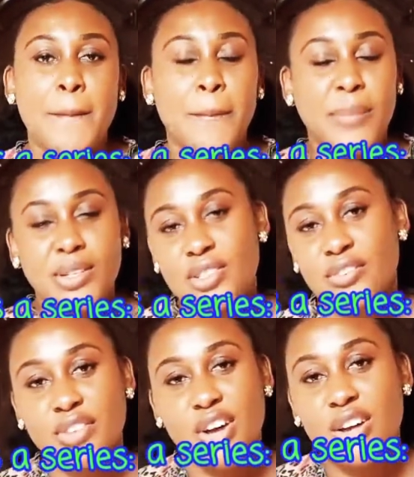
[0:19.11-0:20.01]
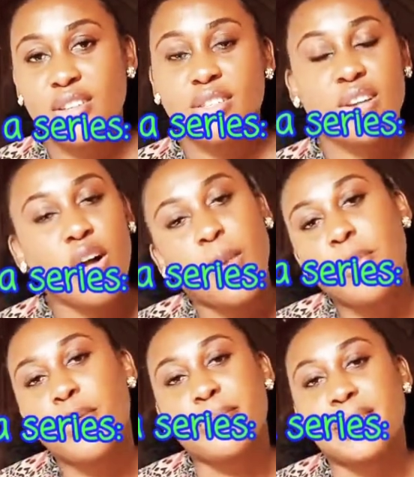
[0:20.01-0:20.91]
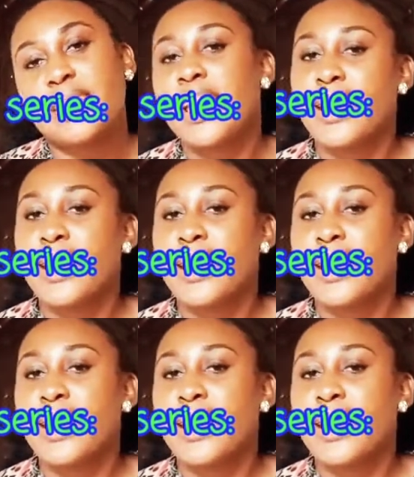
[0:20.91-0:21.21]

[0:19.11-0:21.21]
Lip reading: both of us come up with